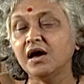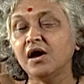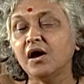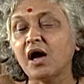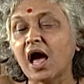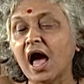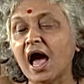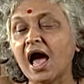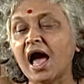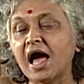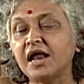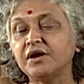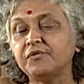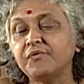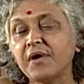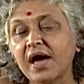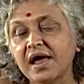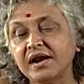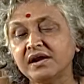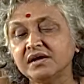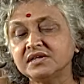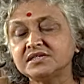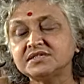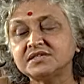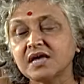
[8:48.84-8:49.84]
And
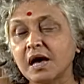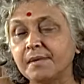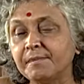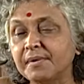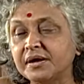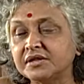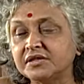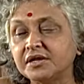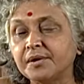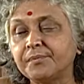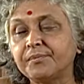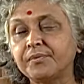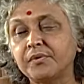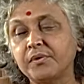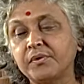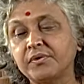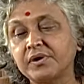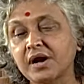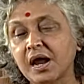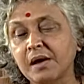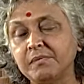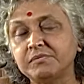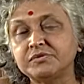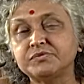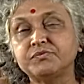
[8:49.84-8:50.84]
whereas some other
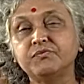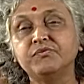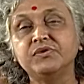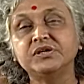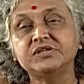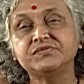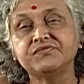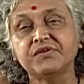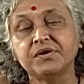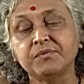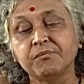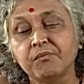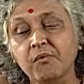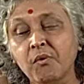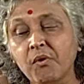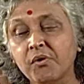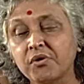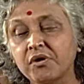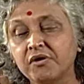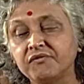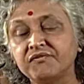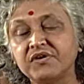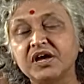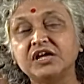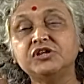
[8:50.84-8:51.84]
programs which were more
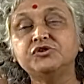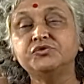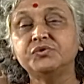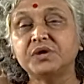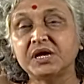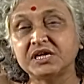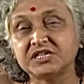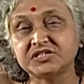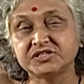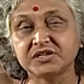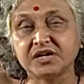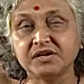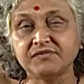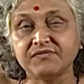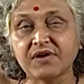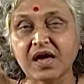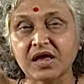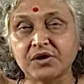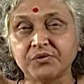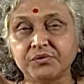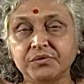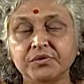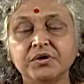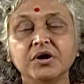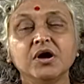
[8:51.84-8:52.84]
of educational
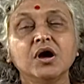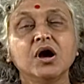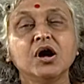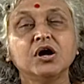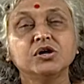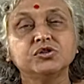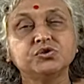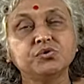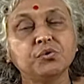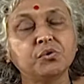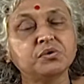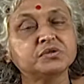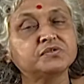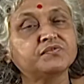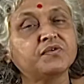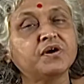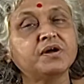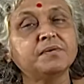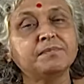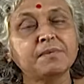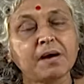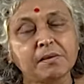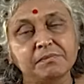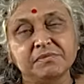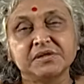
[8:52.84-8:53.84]
value, those were
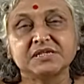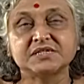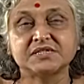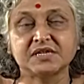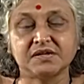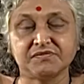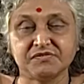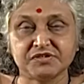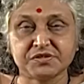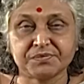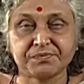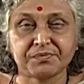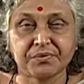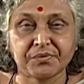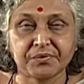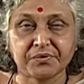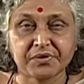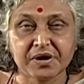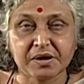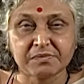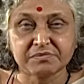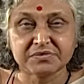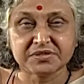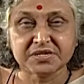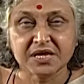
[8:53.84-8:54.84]
public service
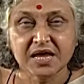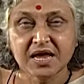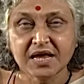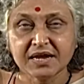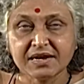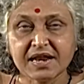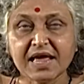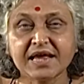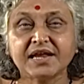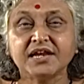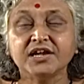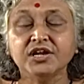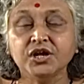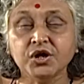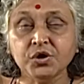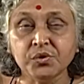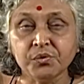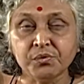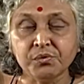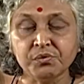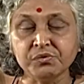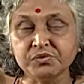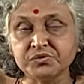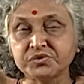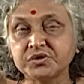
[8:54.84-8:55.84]
programs like
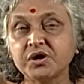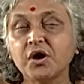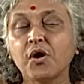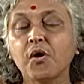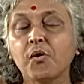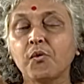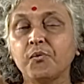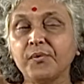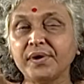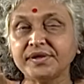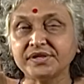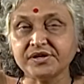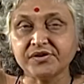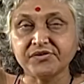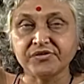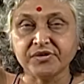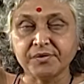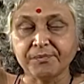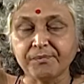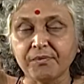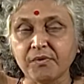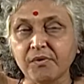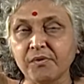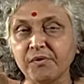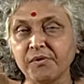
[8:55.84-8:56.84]
news, weather
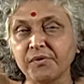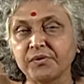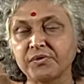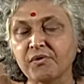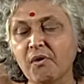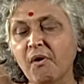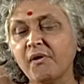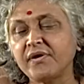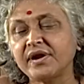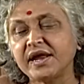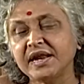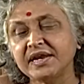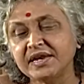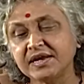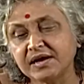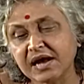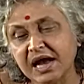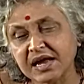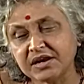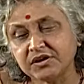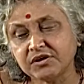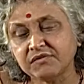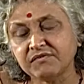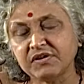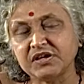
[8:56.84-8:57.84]
report, or any
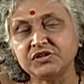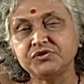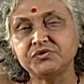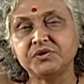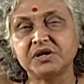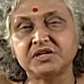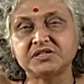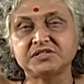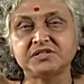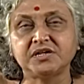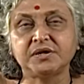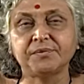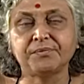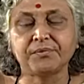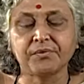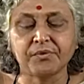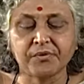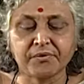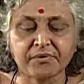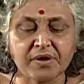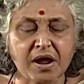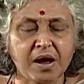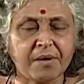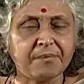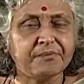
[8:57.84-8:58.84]
kind of educational
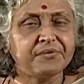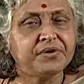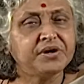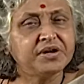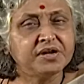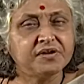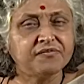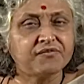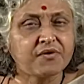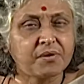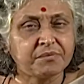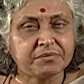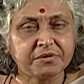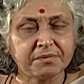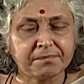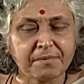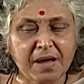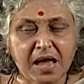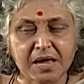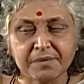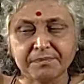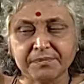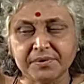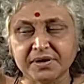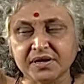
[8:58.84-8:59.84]
program, reading from the
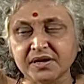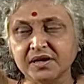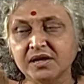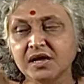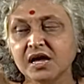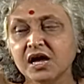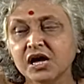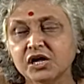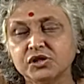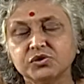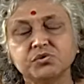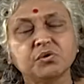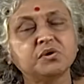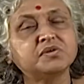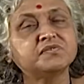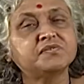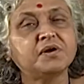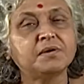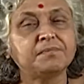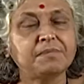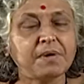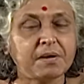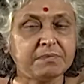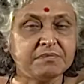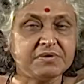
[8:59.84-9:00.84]
Bible, those were
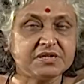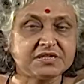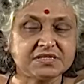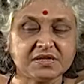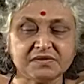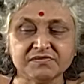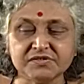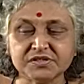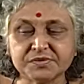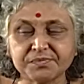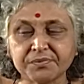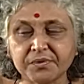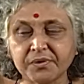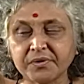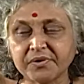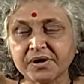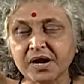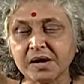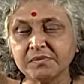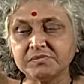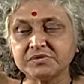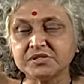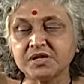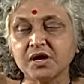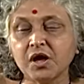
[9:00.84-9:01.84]
public service
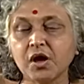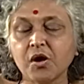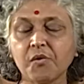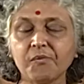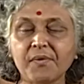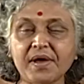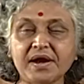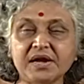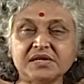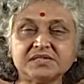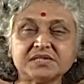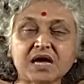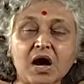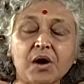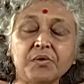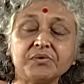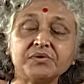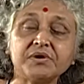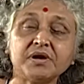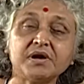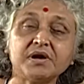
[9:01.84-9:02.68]
programs, whereas out and